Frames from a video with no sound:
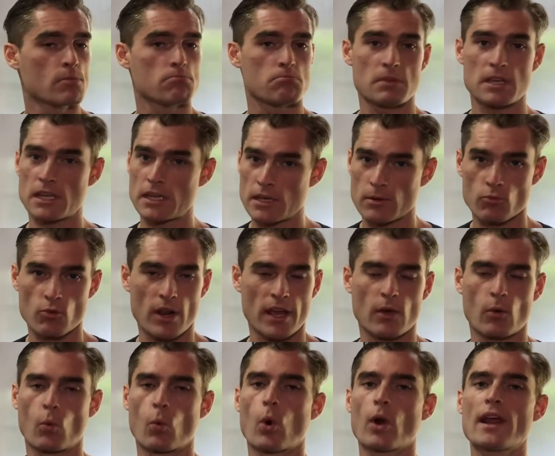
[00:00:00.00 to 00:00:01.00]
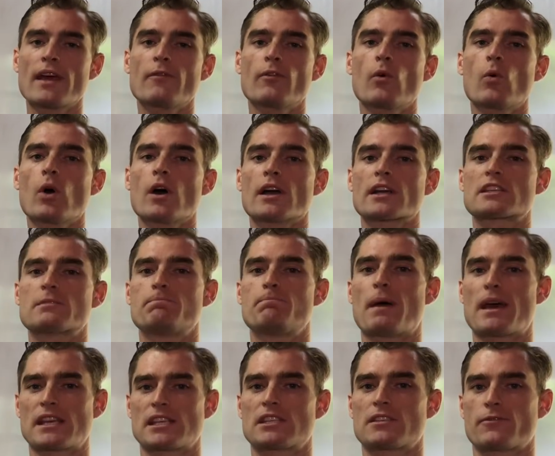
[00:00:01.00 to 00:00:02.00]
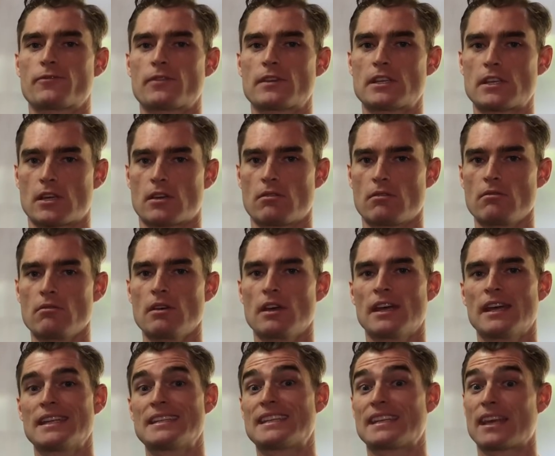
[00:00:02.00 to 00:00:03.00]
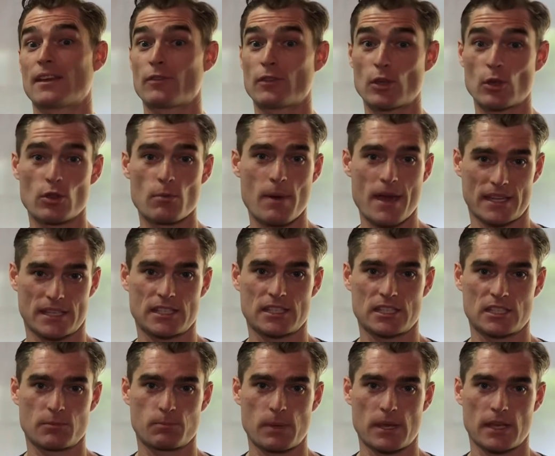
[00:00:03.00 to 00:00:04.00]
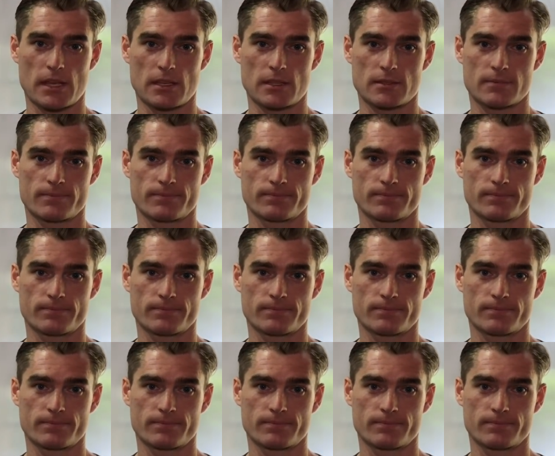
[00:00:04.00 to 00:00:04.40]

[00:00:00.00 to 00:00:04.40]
medium rate, whatever works best for you to give you the best speed.